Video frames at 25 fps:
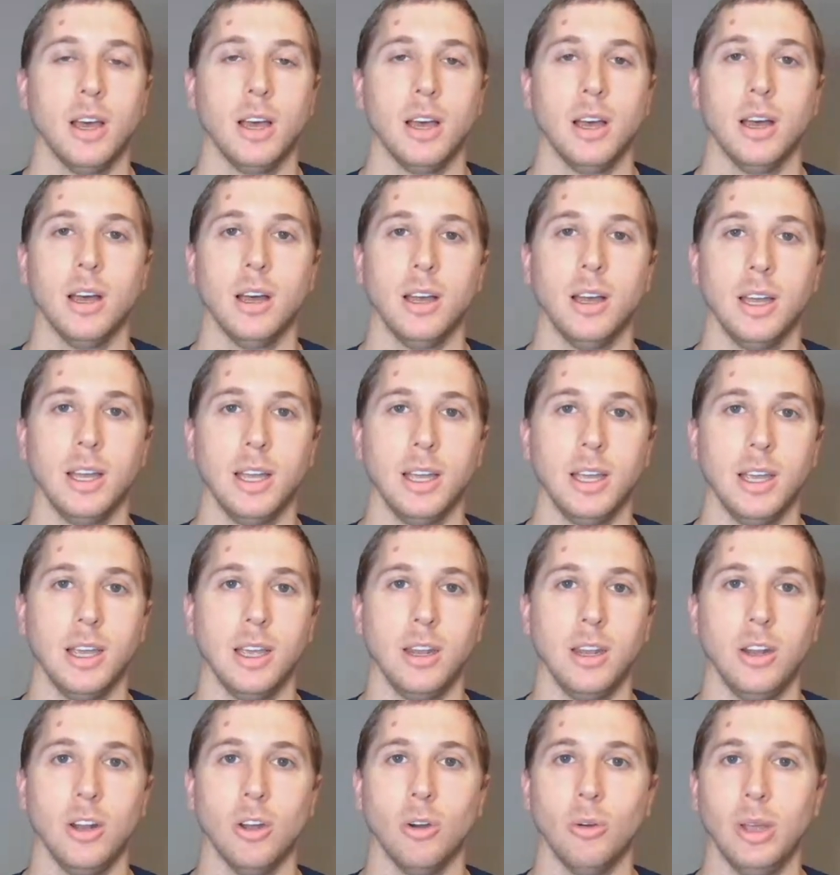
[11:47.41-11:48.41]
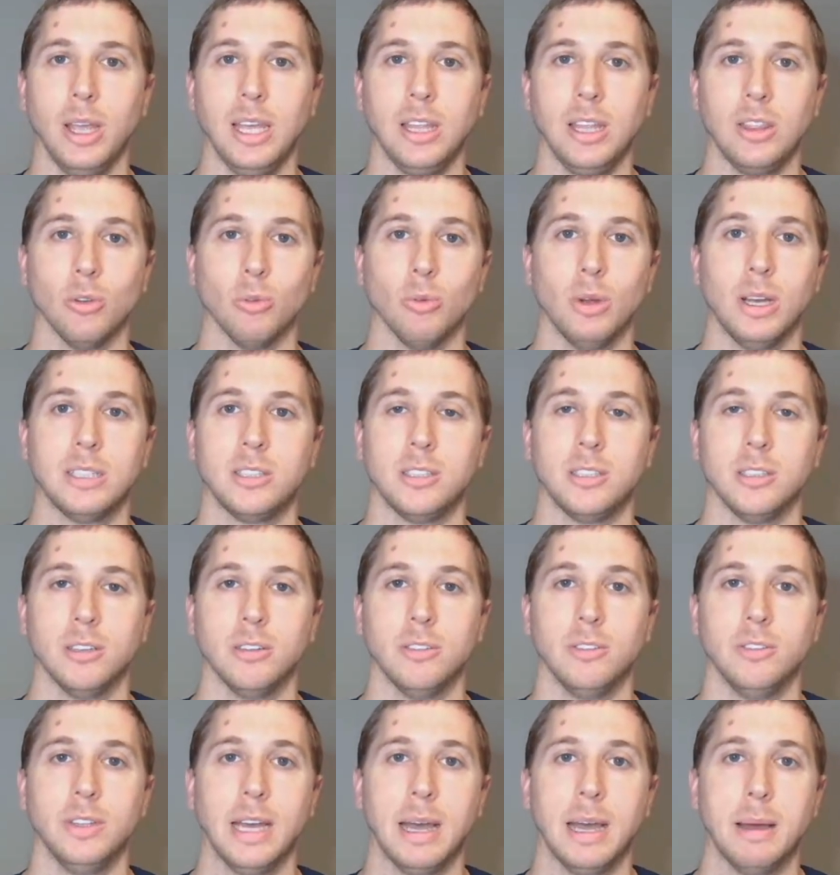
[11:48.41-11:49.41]
and, you know, eat the rest
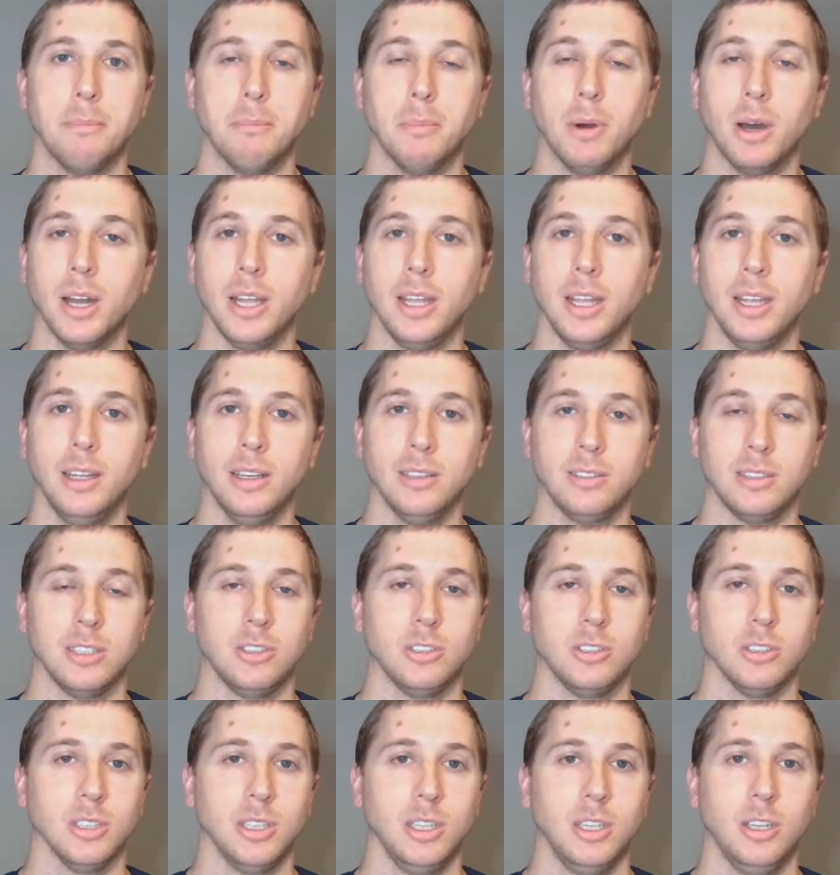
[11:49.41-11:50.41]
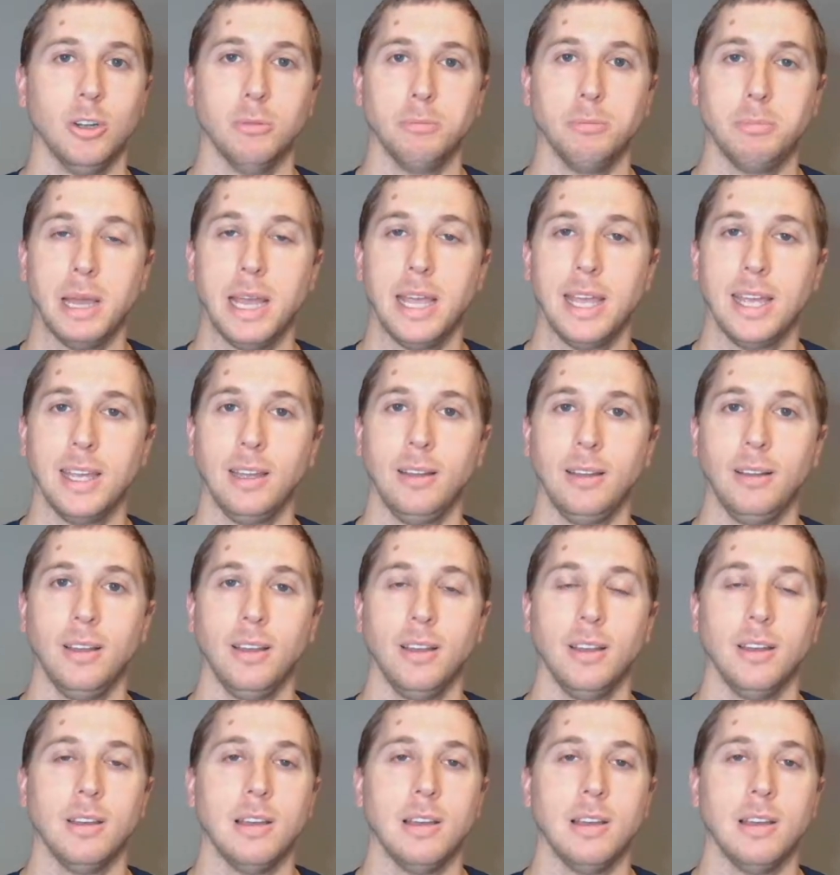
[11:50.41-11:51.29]
of that money, essentially, you know, paying,